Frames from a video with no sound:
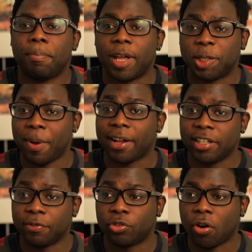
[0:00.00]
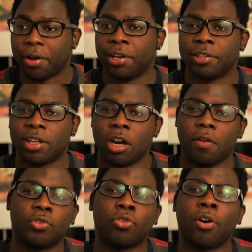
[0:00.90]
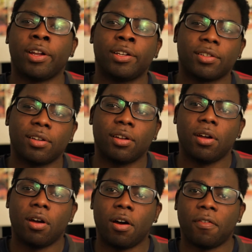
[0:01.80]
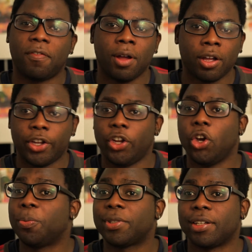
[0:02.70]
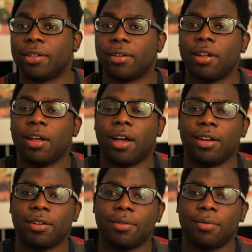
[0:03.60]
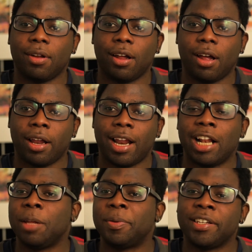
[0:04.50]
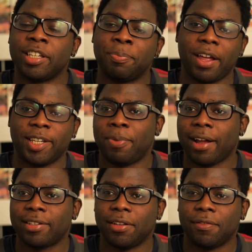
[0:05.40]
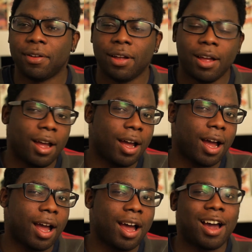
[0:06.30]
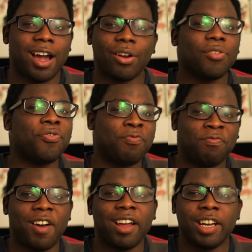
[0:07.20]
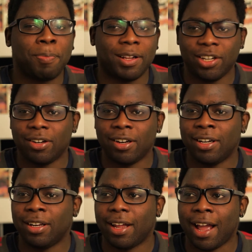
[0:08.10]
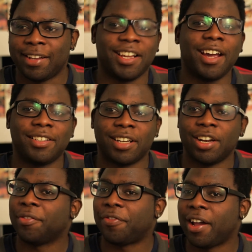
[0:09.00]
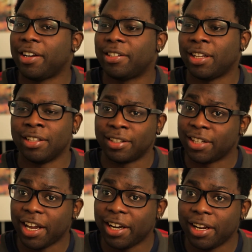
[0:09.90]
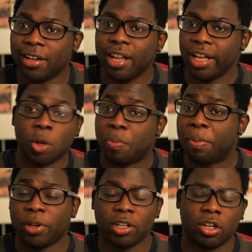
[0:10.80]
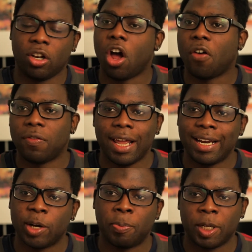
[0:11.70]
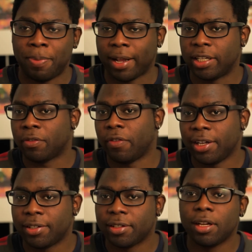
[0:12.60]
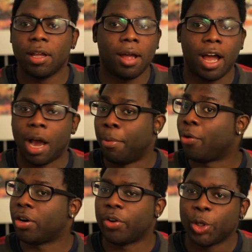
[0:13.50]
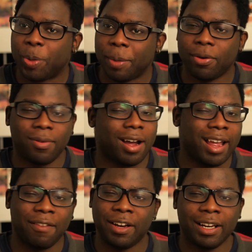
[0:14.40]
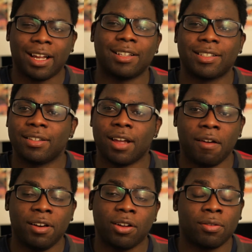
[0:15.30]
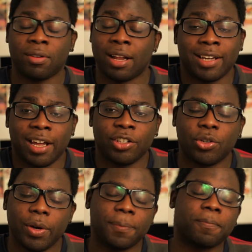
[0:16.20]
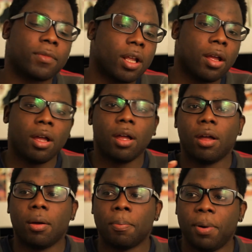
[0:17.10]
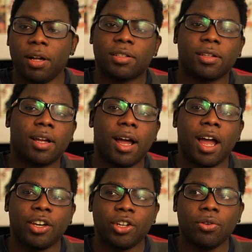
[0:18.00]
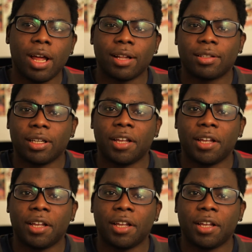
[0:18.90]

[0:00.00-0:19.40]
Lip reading: perspective drawings, a lot of drawings of cubes and ellipses in perspective. I don't find it particularly exciting. I don't find it entertaining. Some people just love laying out perspective grids. I'm not one of those people. I really can't get into it. But I knew that